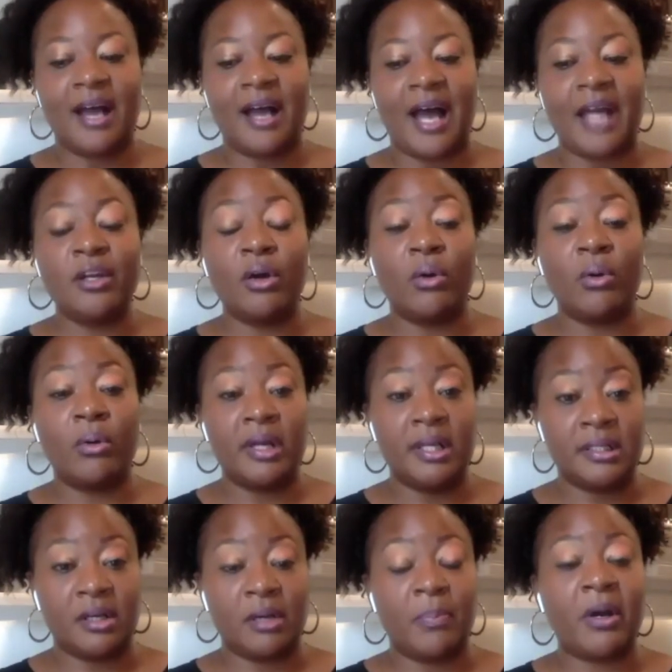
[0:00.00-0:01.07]
I know
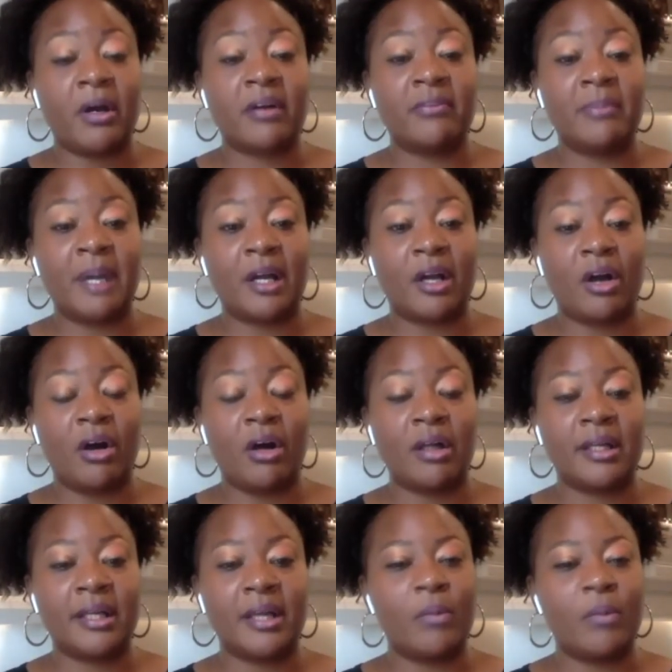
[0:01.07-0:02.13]
is a part of my
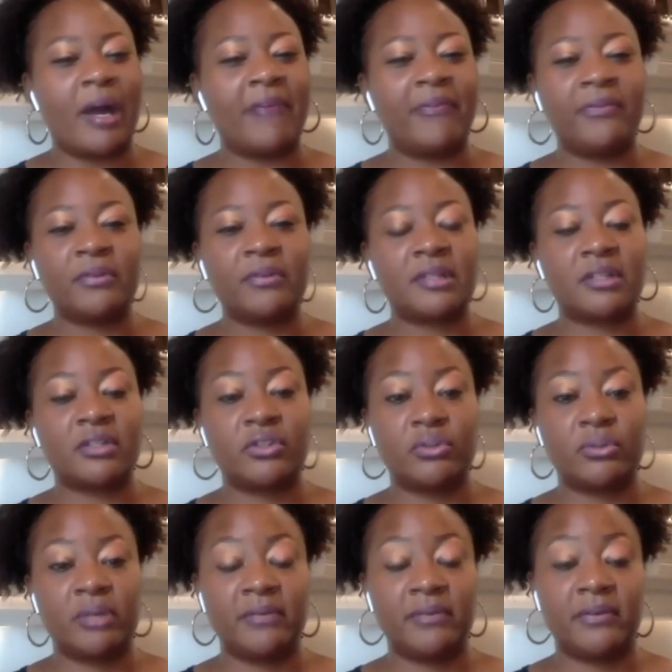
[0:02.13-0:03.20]
calling and why I feel such
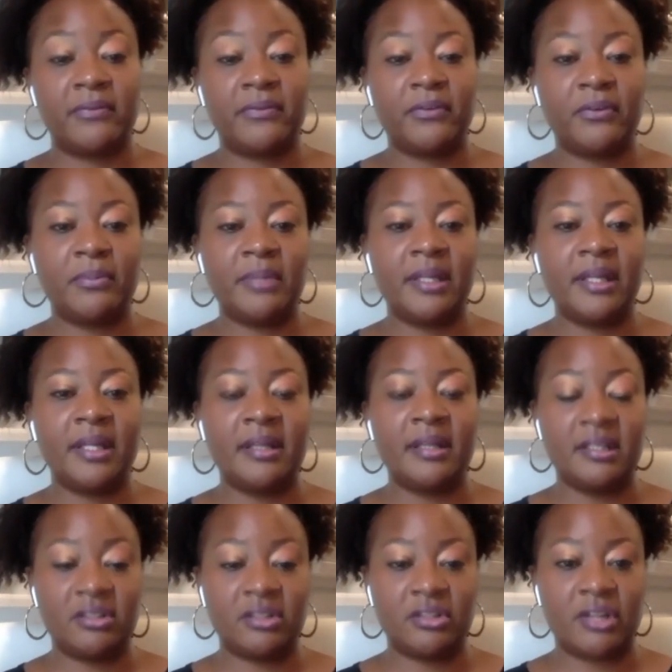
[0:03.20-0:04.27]
joy and fulfillment in
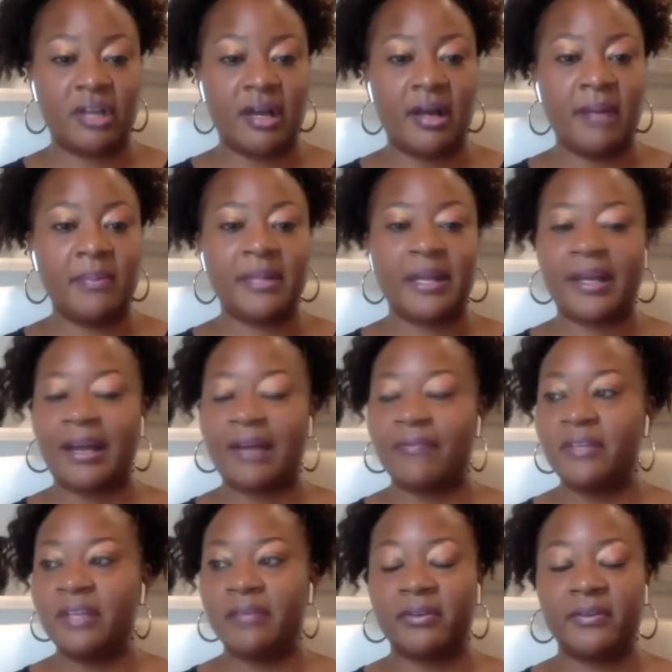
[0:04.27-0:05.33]
this job, like I've
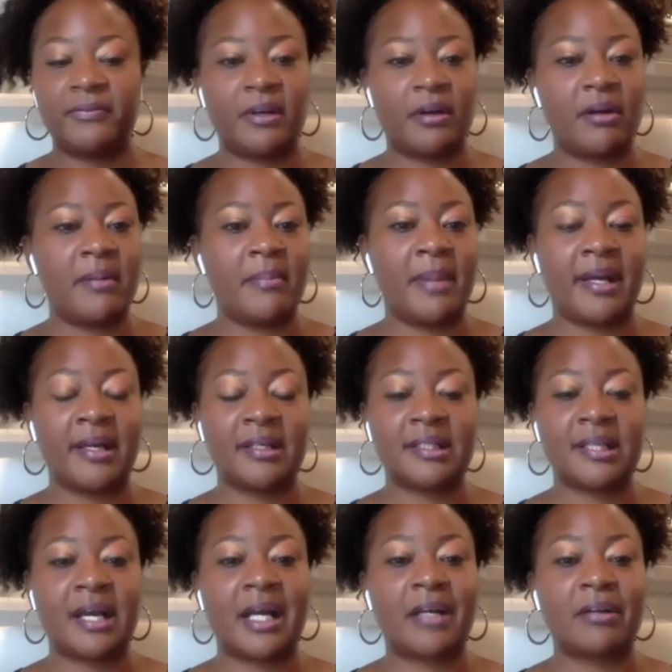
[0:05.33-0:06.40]
never felt in my
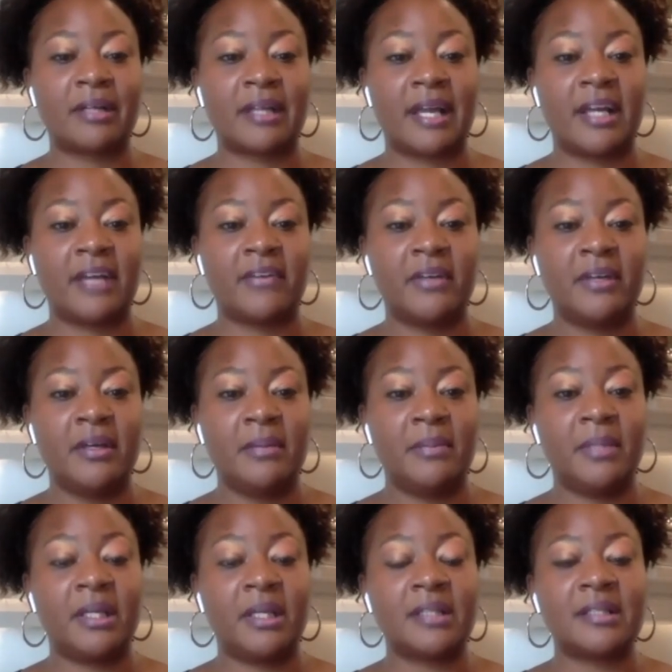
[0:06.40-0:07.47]
entire life.
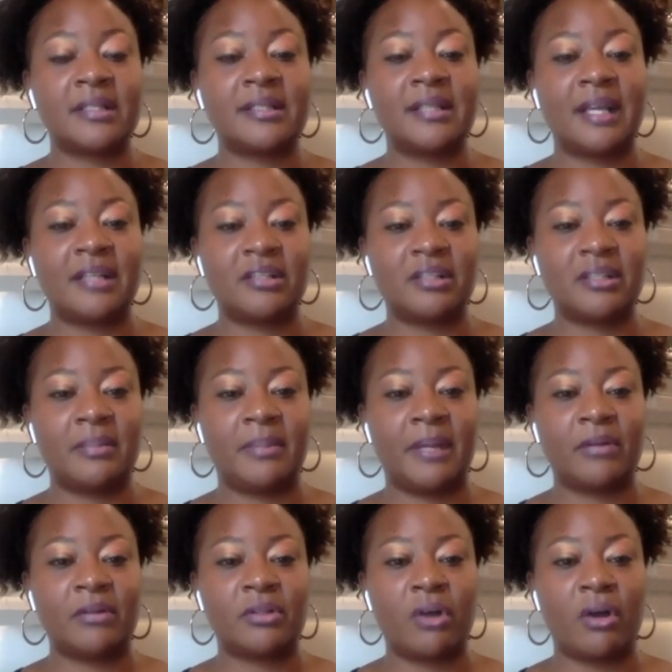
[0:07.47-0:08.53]
Because it's not just
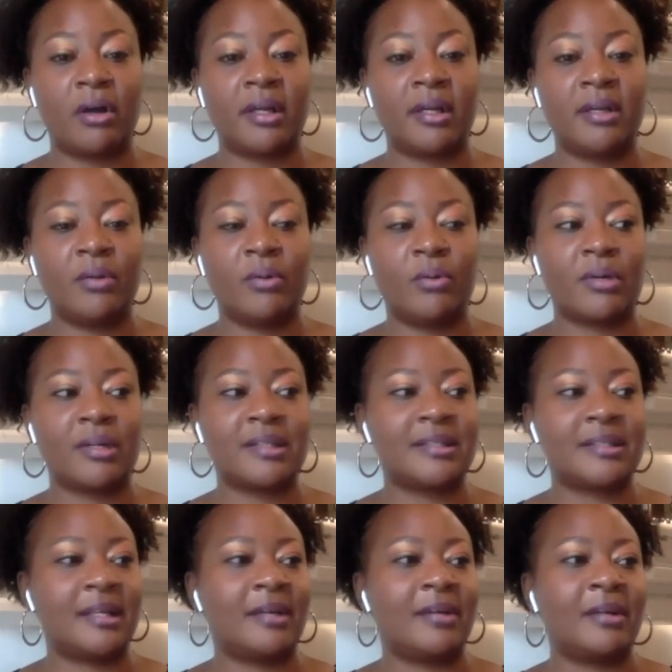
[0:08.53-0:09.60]
about talking or
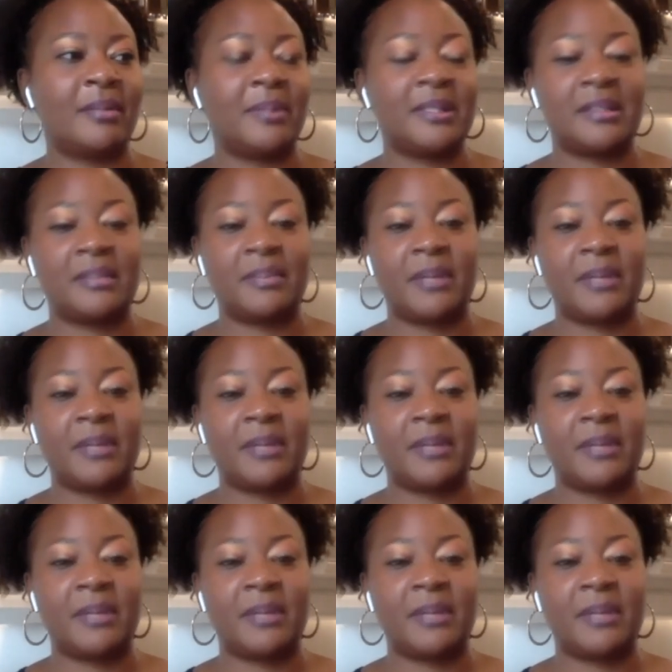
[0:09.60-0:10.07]
saying on a piece of